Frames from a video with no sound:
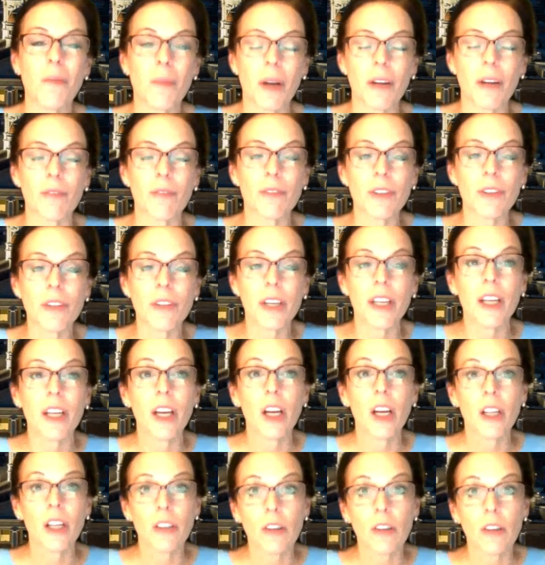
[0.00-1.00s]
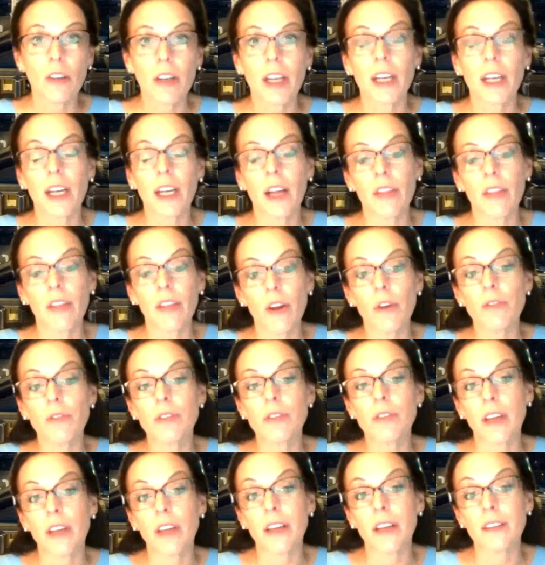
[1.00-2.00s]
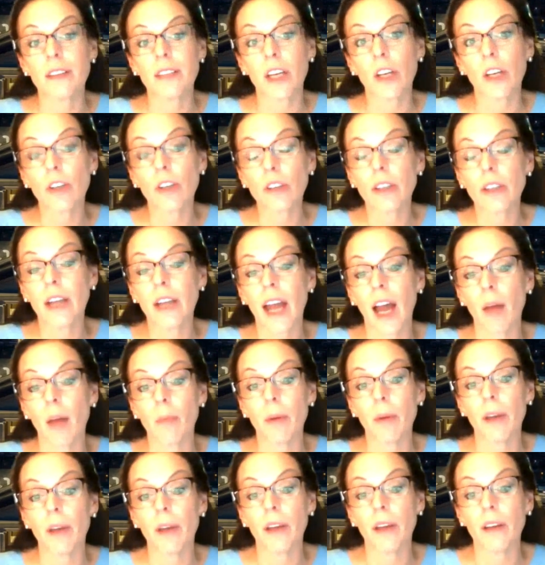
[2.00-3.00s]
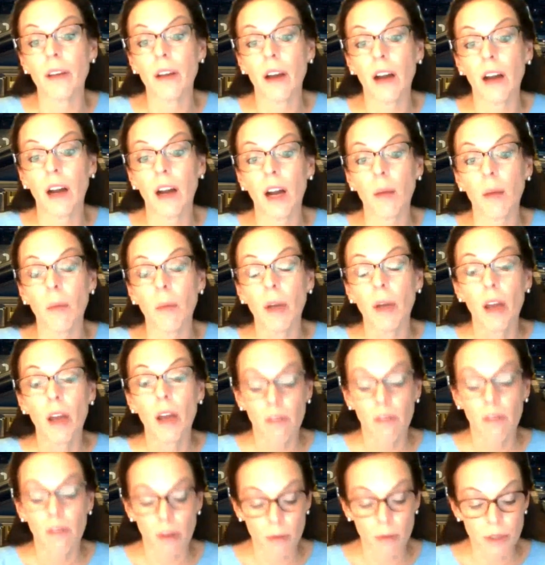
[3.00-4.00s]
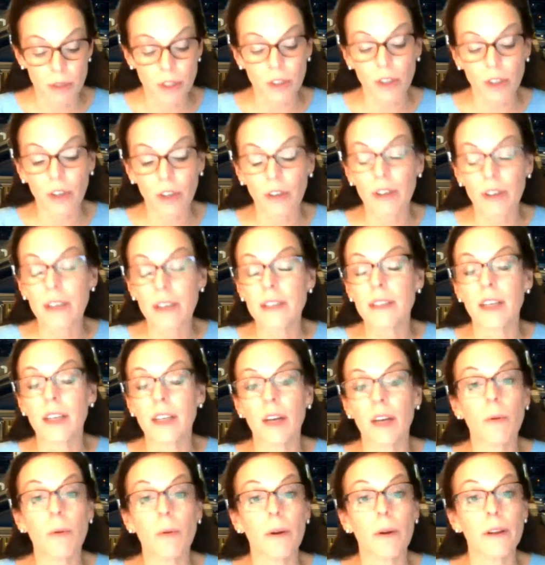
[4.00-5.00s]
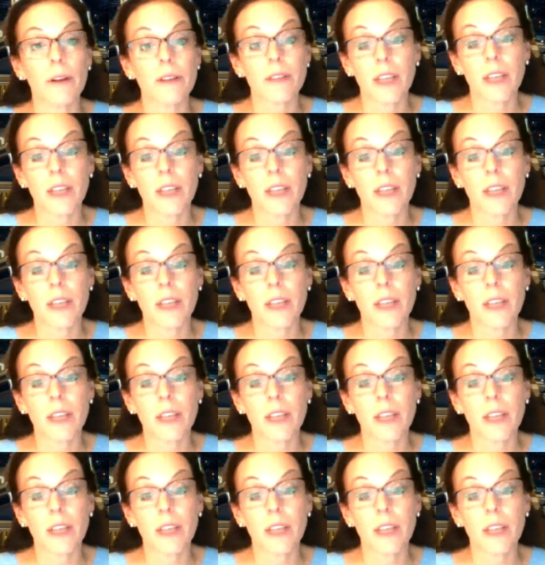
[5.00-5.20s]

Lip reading: but really looking at those things that could happen from a security standpoint,